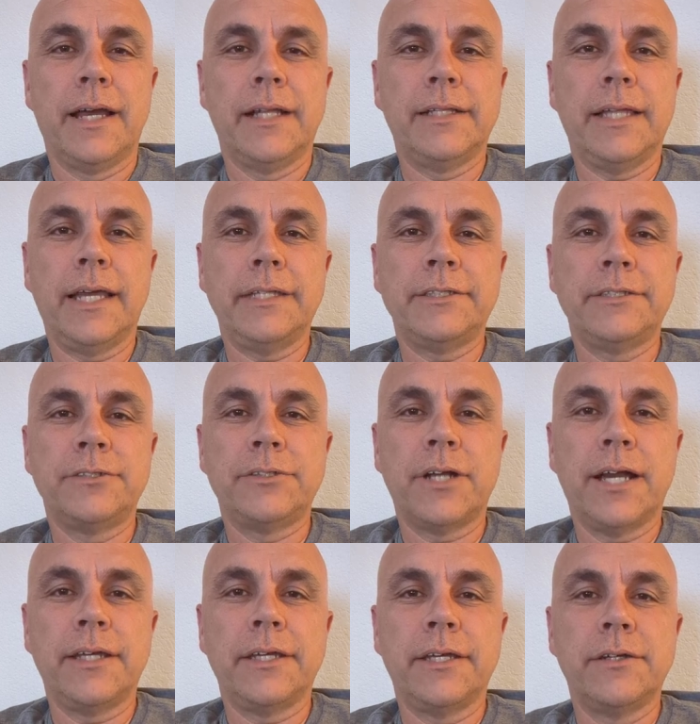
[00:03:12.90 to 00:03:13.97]
I like to
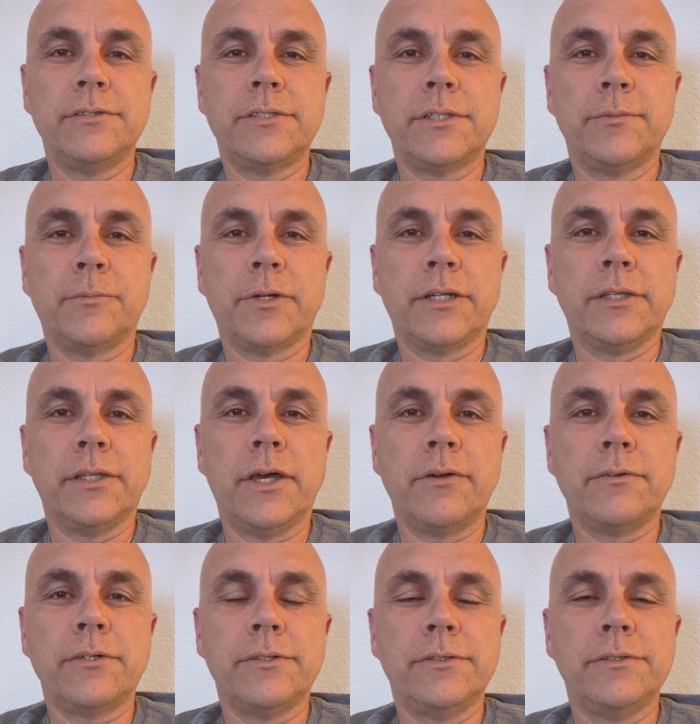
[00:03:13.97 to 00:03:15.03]
try to go somewhere
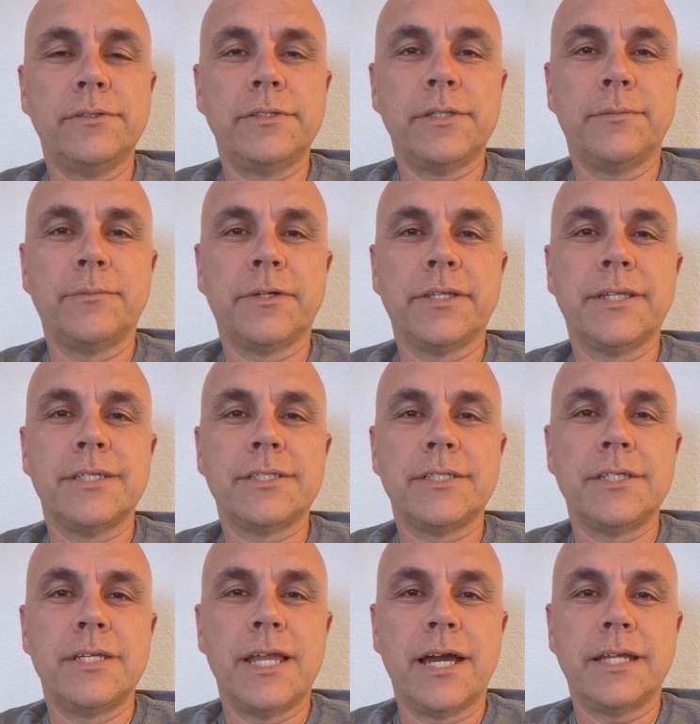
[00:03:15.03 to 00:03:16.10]
local, somewhere that's
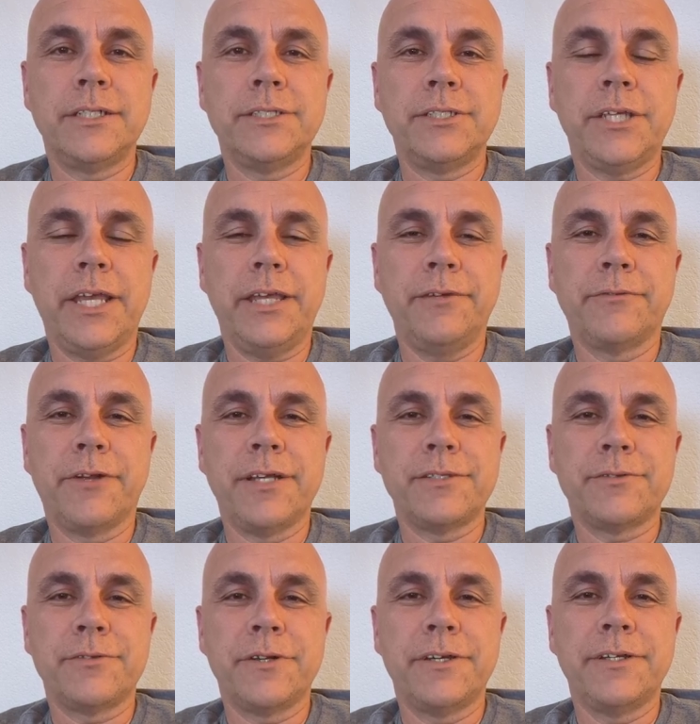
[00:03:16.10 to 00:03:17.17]
not a chain
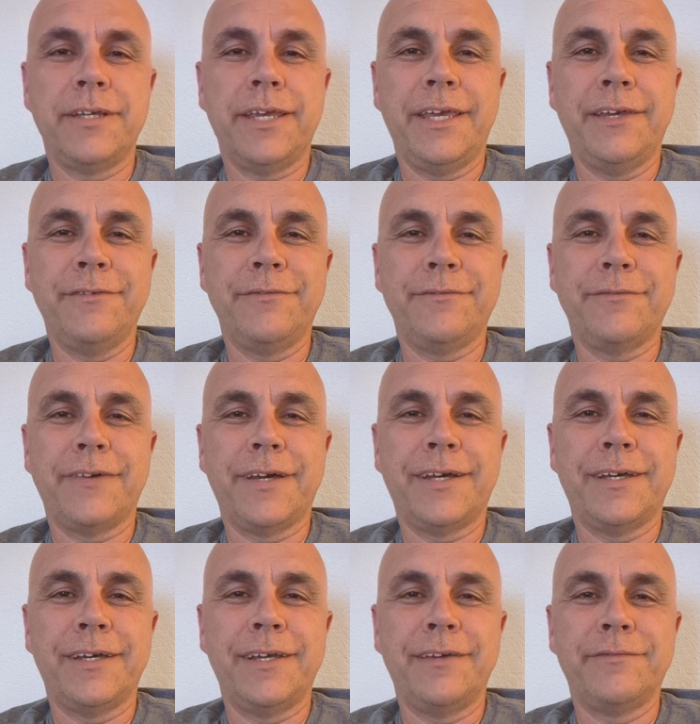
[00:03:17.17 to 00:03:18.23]
restaurant, if
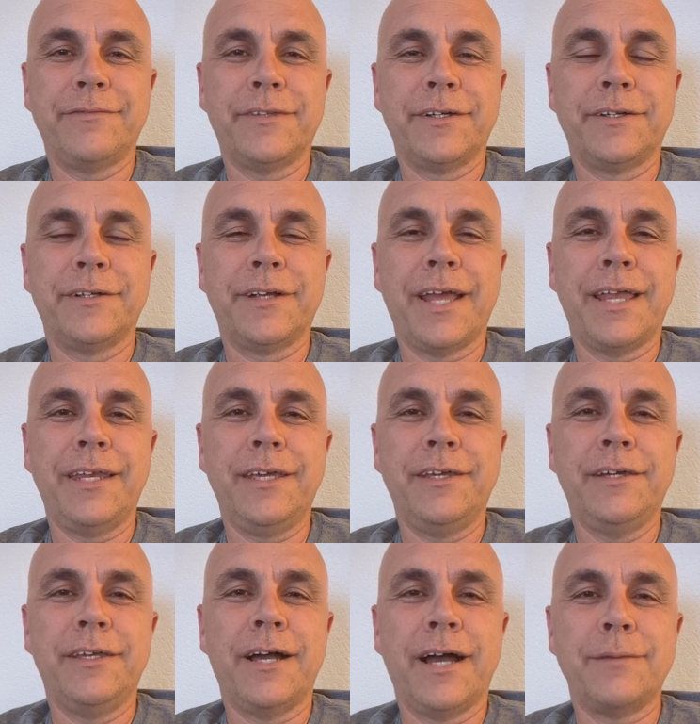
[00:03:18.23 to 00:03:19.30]
there are any
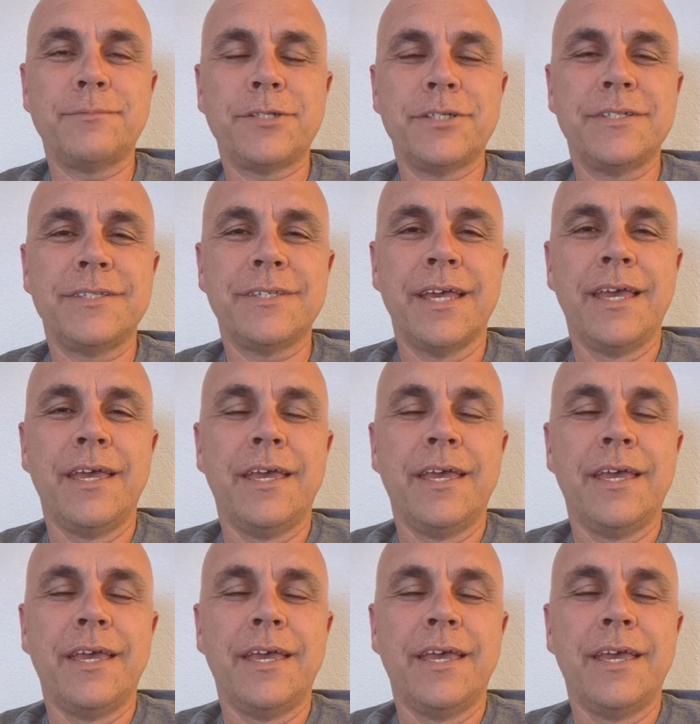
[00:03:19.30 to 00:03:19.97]
good options.